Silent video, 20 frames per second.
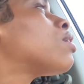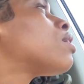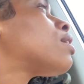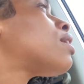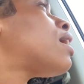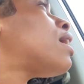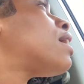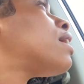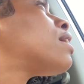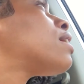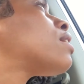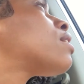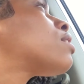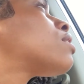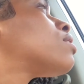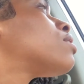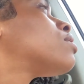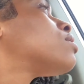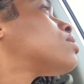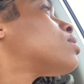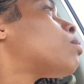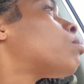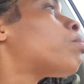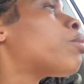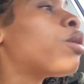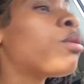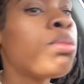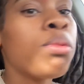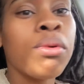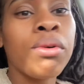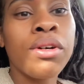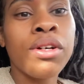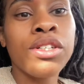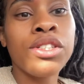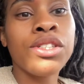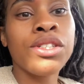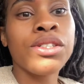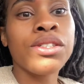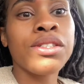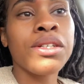like some purple
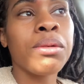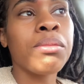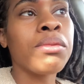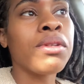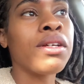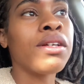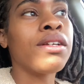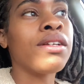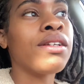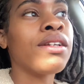kush or something.